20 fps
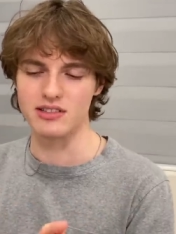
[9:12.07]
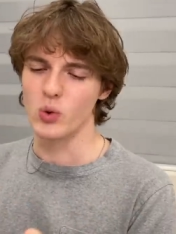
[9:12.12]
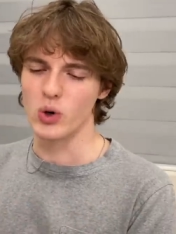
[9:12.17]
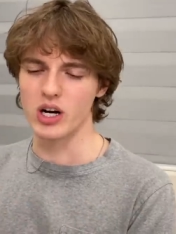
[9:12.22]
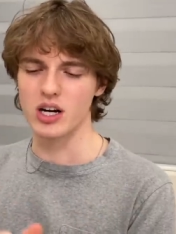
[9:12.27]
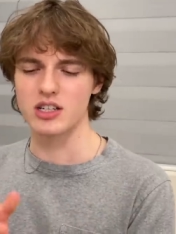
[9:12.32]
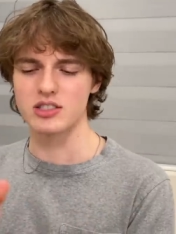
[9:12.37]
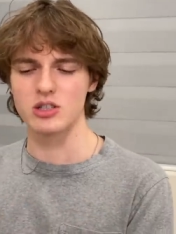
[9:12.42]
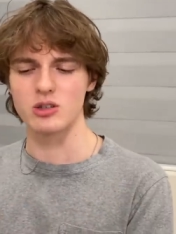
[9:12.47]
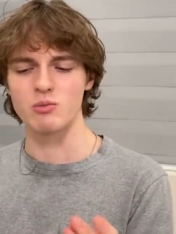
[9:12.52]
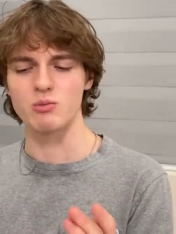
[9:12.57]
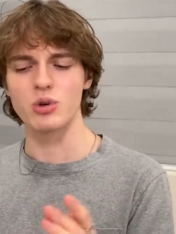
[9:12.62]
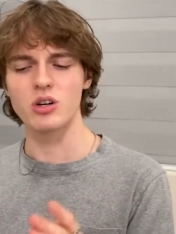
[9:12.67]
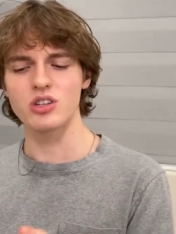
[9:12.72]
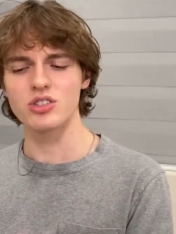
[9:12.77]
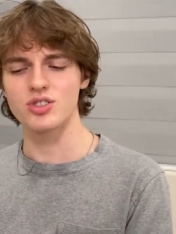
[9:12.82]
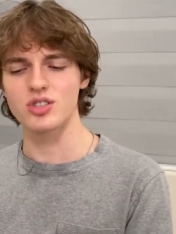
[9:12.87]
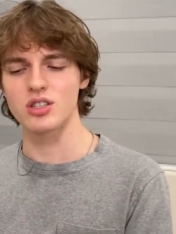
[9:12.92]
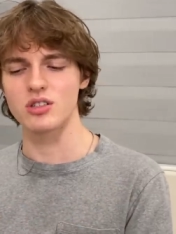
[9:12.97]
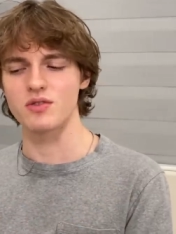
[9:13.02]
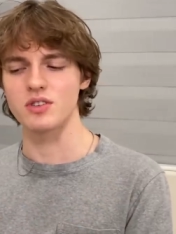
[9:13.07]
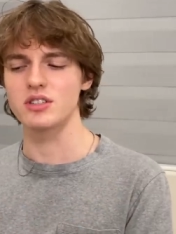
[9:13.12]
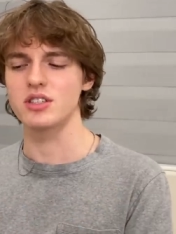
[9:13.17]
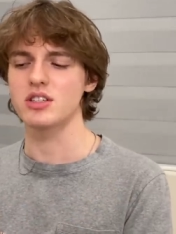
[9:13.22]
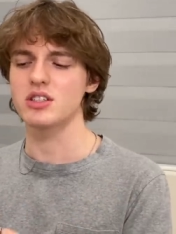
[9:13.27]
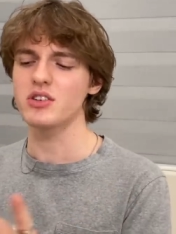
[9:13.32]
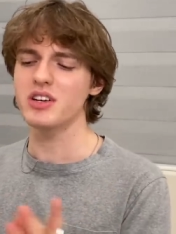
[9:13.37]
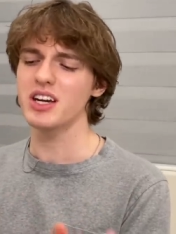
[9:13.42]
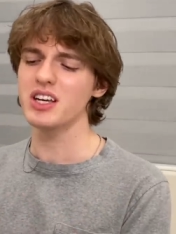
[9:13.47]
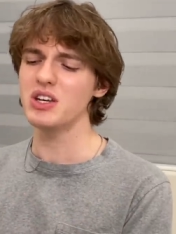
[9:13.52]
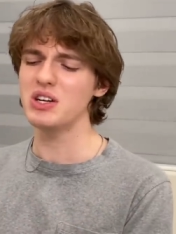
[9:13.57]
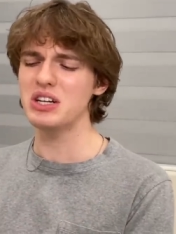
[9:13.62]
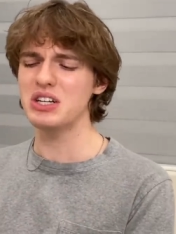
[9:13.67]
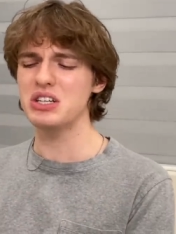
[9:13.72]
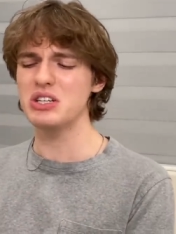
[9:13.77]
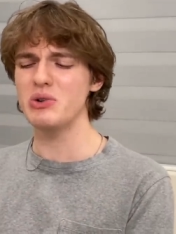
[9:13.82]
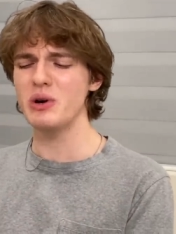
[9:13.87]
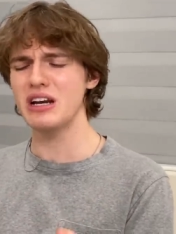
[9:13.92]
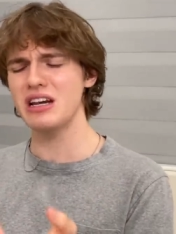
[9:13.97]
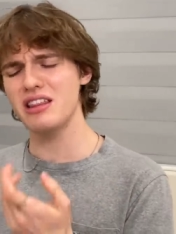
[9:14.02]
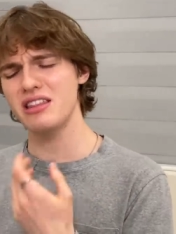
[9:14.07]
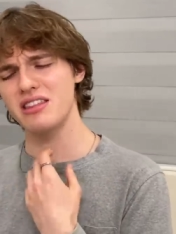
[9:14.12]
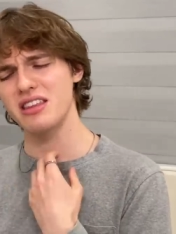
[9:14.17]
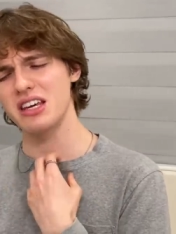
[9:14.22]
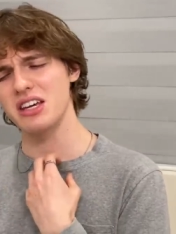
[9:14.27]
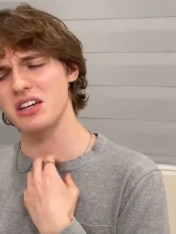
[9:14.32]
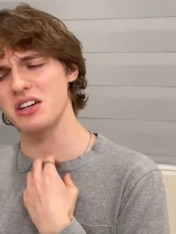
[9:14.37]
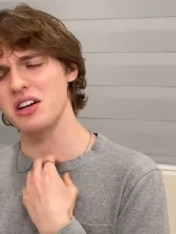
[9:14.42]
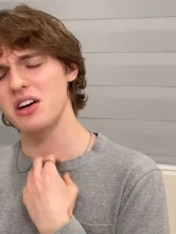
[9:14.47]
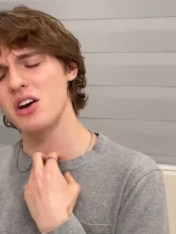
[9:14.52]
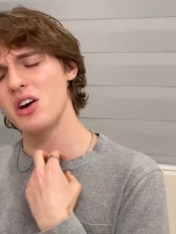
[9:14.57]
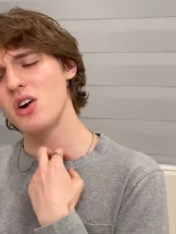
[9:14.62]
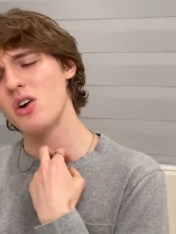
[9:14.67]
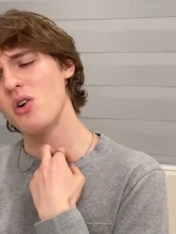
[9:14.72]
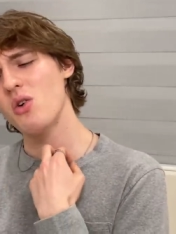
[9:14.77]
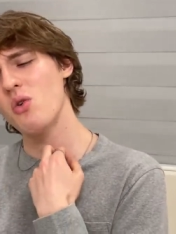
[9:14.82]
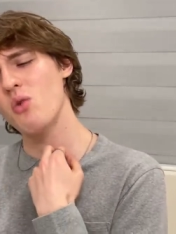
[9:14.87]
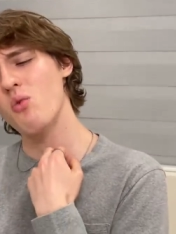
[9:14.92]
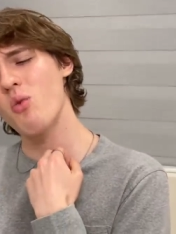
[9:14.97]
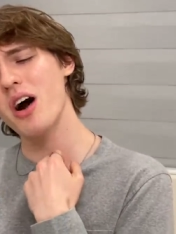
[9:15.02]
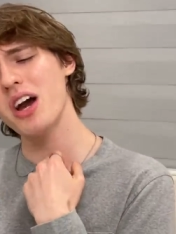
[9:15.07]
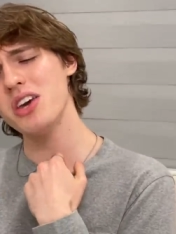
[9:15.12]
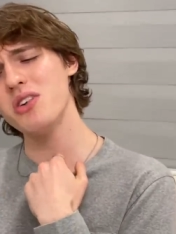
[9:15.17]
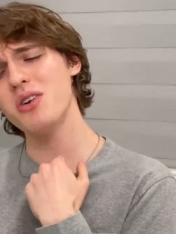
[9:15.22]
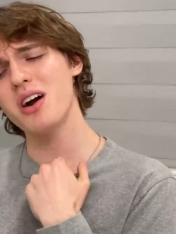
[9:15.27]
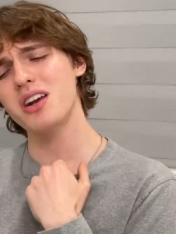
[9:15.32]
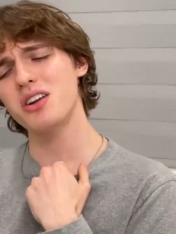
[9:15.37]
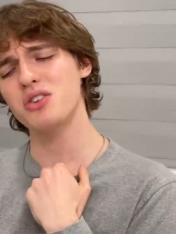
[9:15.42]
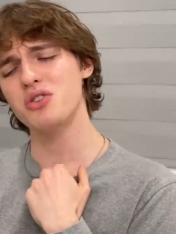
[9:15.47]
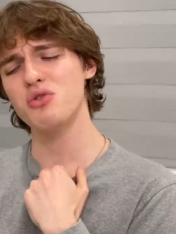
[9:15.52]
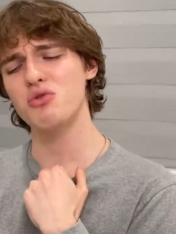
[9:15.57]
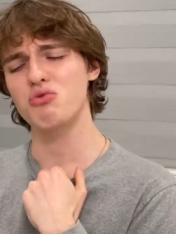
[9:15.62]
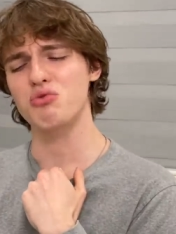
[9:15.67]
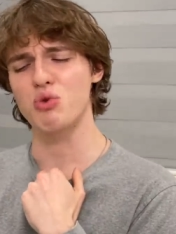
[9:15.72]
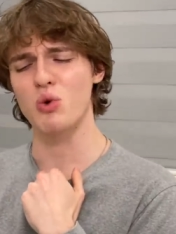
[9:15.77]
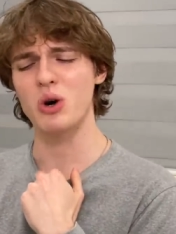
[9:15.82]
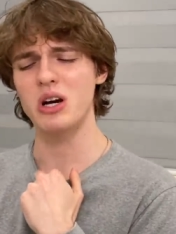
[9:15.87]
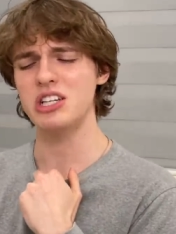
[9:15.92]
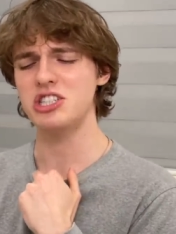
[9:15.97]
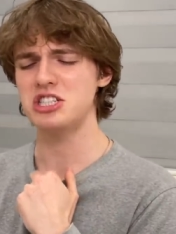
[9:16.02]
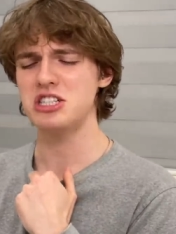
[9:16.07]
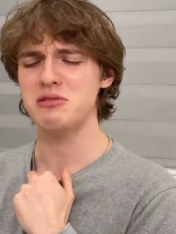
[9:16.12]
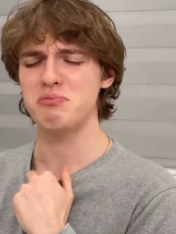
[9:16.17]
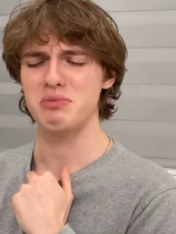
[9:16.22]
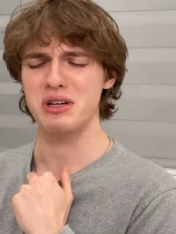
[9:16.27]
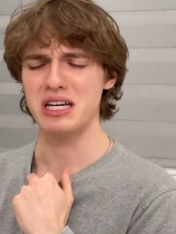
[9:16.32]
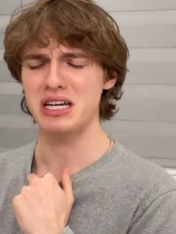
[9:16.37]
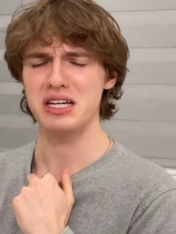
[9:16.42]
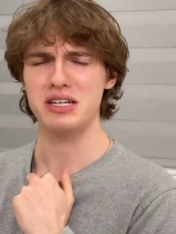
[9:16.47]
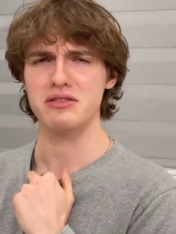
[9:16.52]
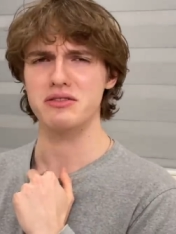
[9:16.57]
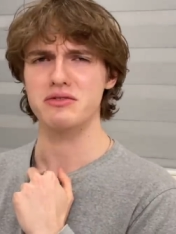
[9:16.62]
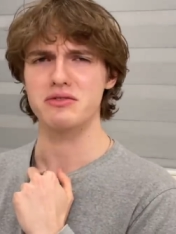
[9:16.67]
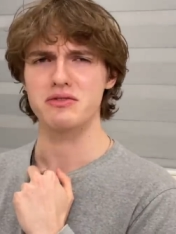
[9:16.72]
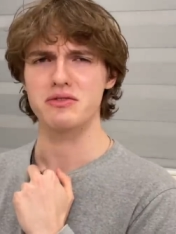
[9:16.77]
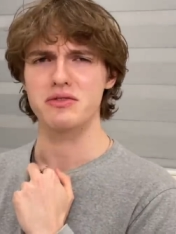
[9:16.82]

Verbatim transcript: Whereas your bookshelf, it's like, okay, you can do anything why you gotta do Roy G. Biv?